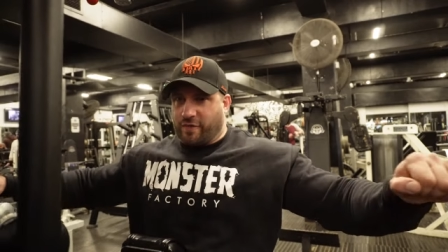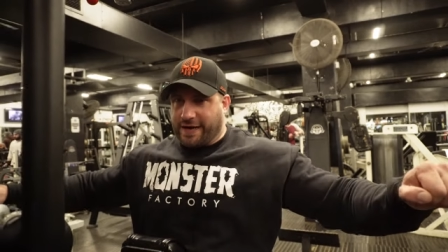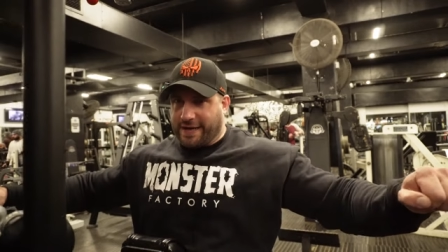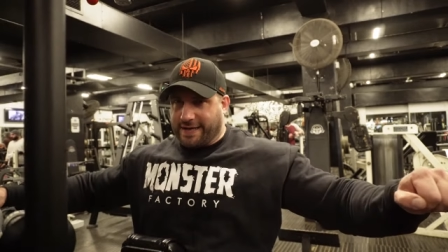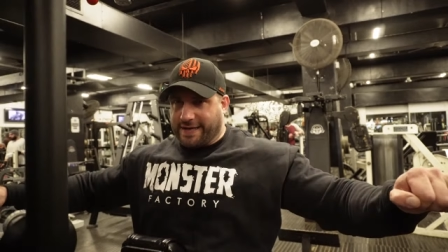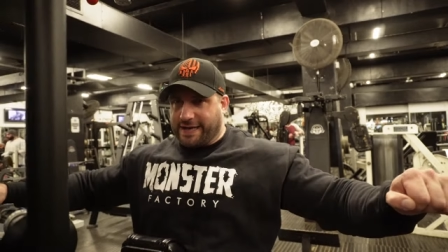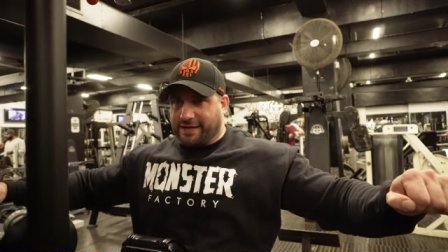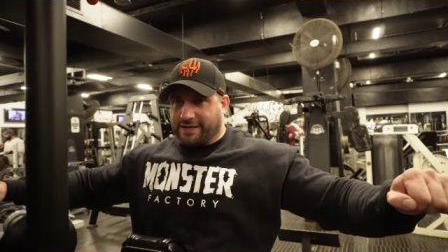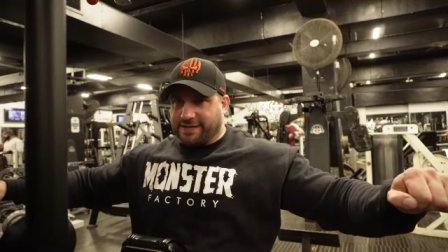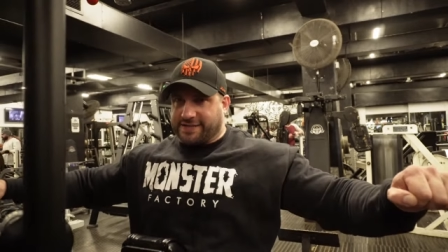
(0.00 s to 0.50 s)
rear
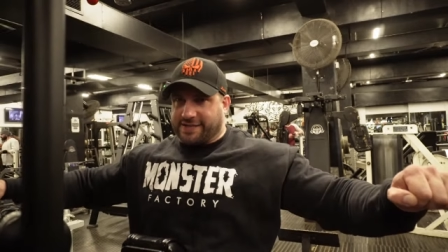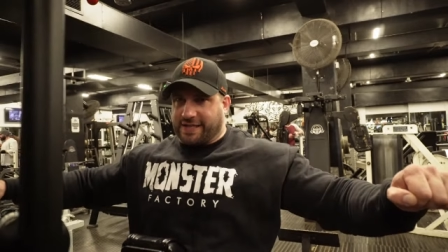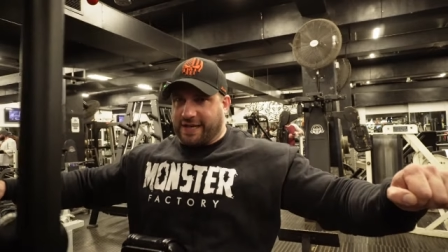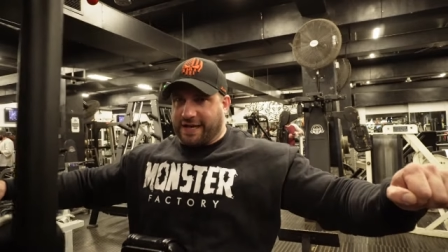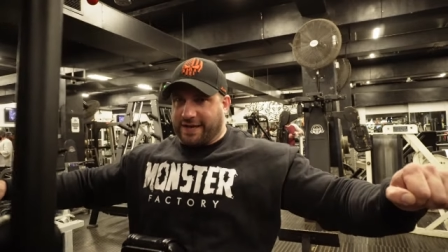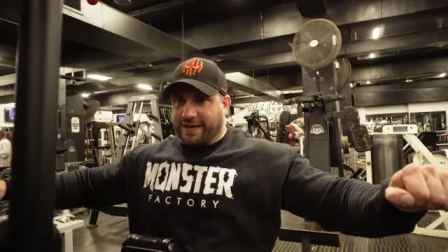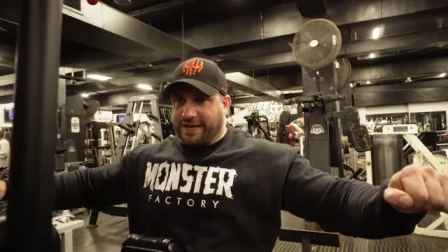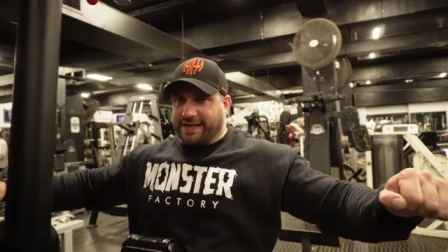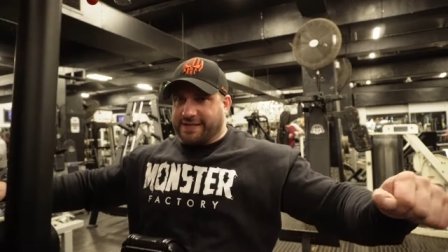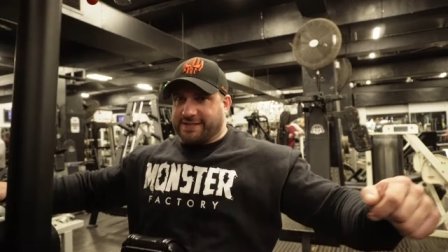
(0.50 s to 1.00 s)
delts
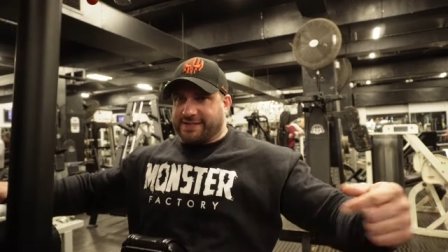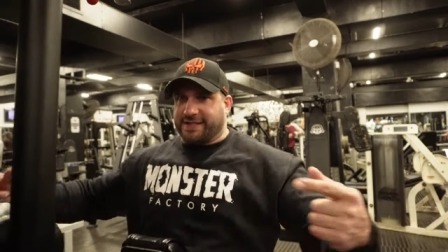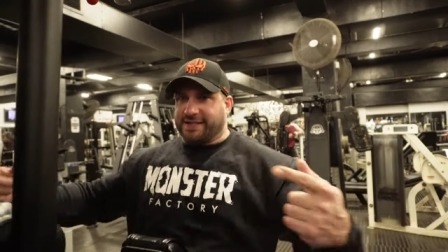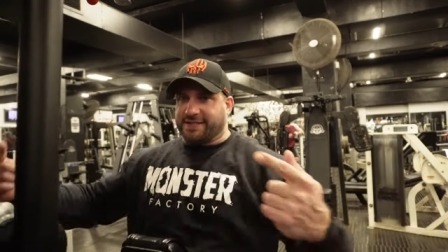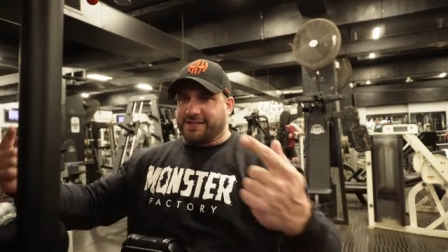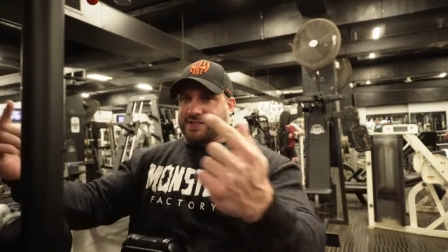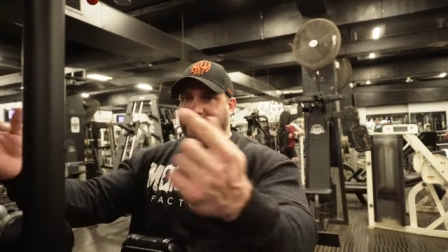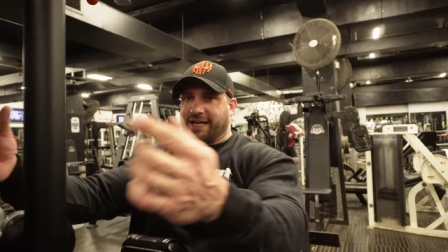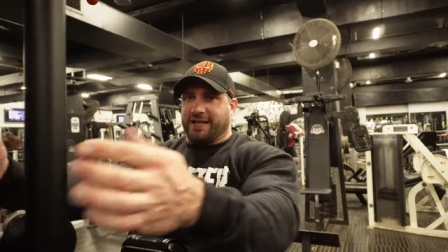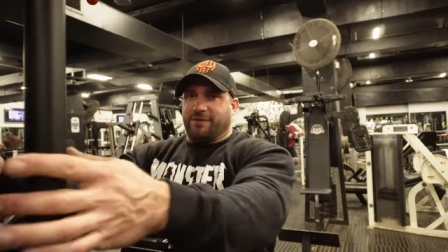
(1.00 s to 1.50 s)
like this
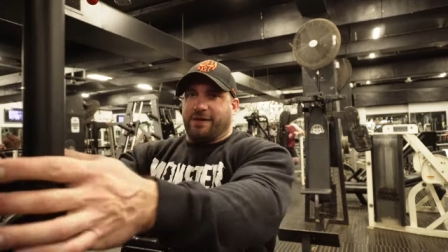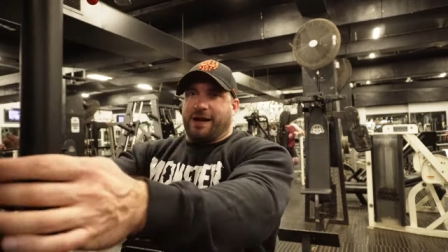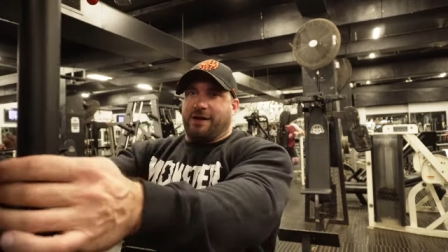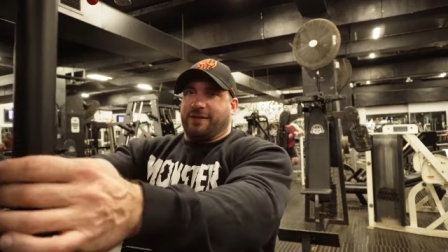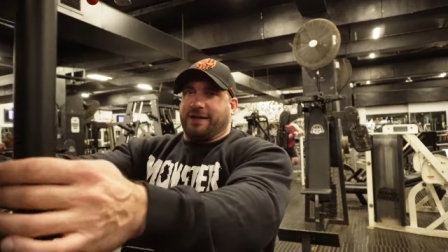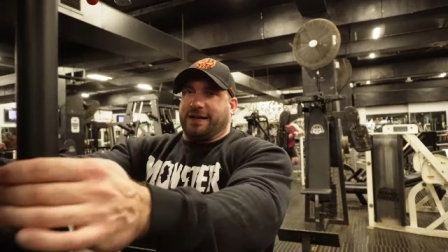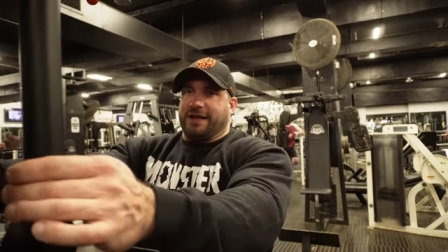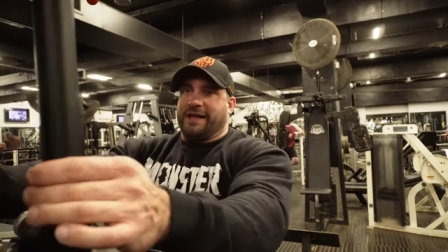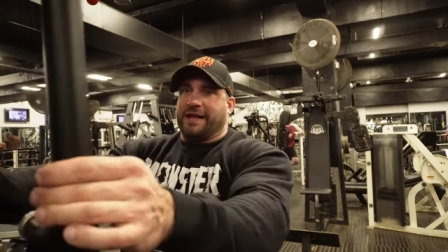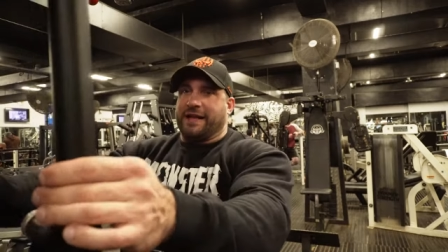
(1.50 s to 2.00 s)
instead of
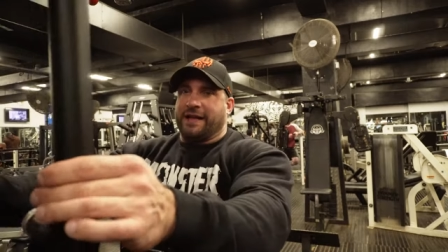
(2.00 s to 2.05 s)
having